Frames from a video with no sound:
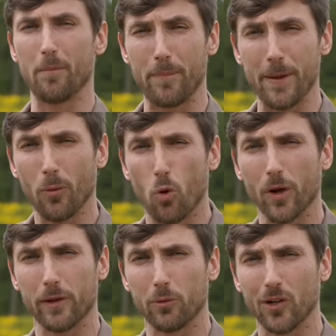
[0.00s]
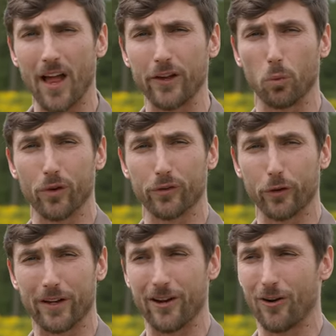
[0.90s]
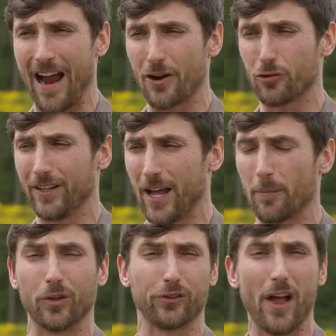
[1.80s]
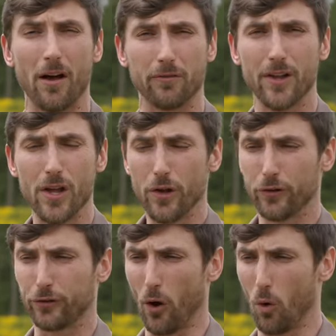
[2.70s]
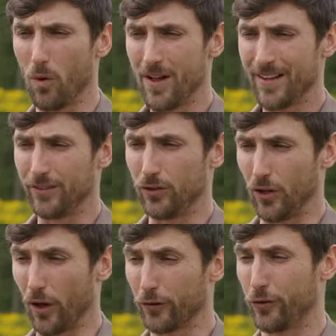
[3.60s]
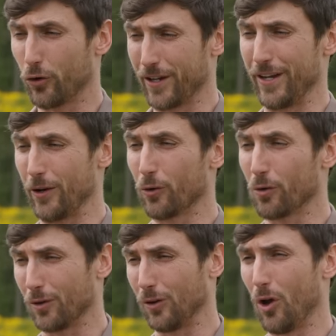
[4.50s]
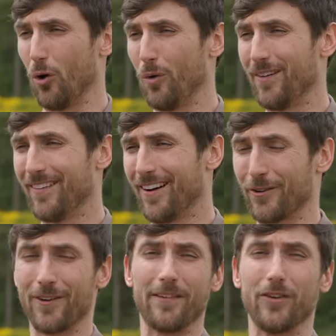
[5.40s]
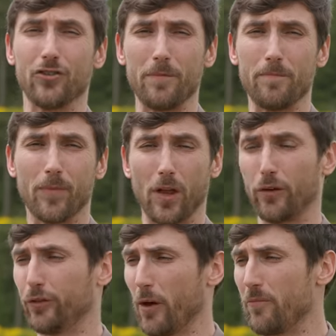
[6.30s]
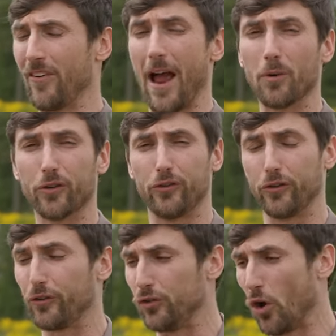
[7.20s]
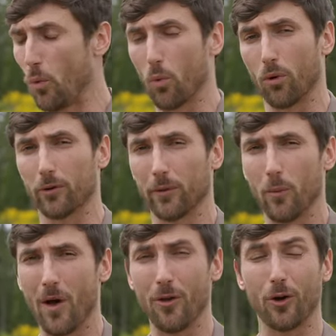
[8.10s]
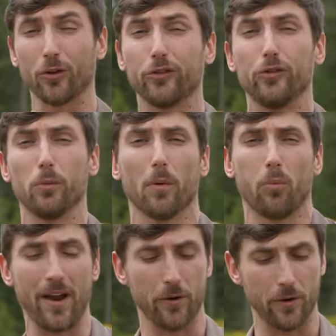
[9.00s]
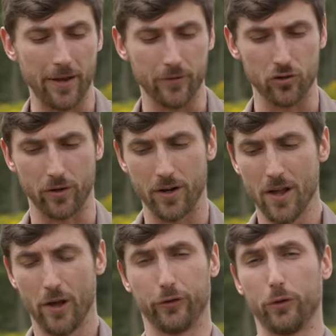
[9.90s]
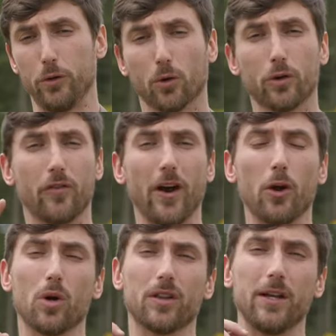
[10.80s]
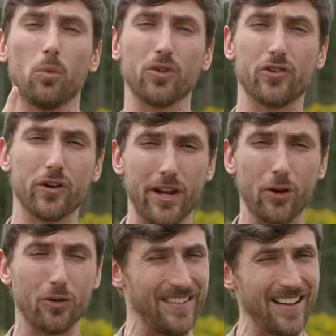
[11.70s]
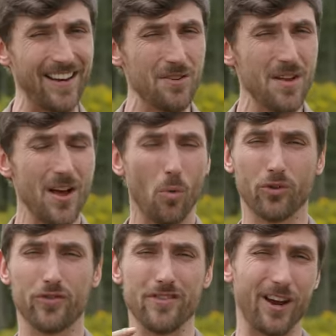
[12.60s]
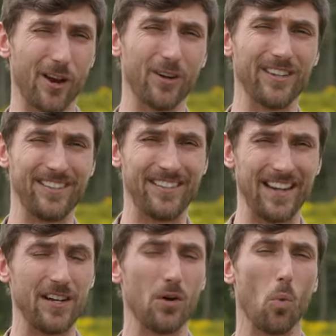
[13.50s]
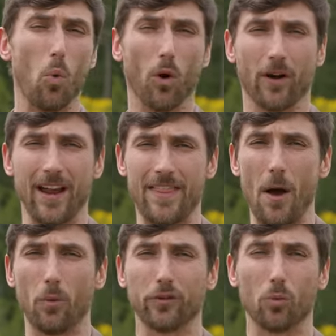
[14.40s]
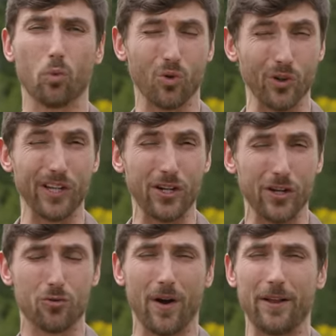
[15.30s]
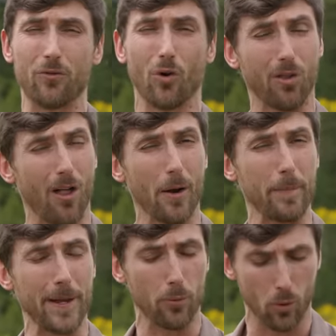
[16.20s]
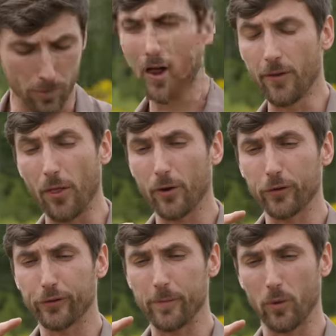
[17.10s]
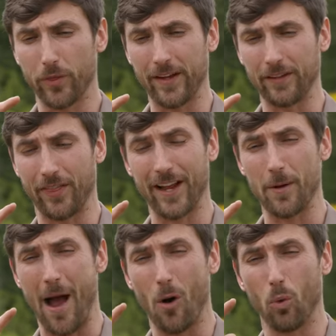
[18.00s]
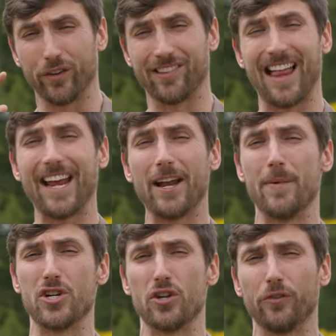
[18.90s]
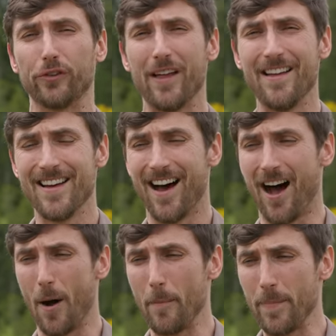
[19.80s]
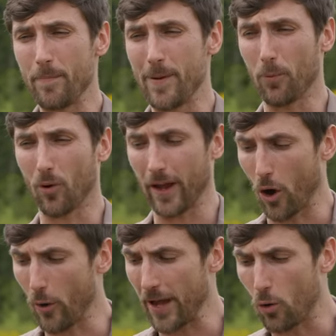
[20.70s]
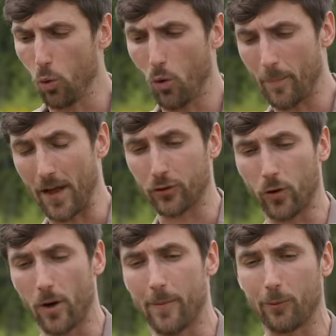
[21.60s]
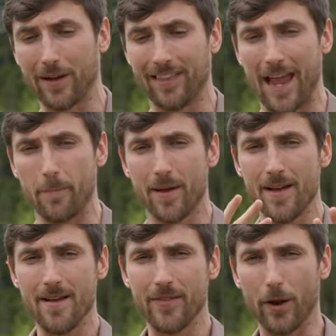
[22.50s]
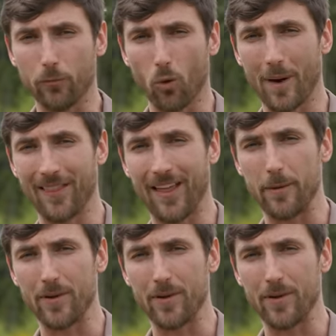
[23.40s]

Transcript: people quickly realized was their gear actually up to snuff? So does your gear glow under night vision? because some fabrics just don't work really well and are super bright in your night vision. So you learned very quickly what your gear did, what your gear didn't work. And that was really good training for a lot of people. Another simple thing to think about was light emissions. Um, people are like, okay, cool, I'm not turning on my red lamp, therefore my light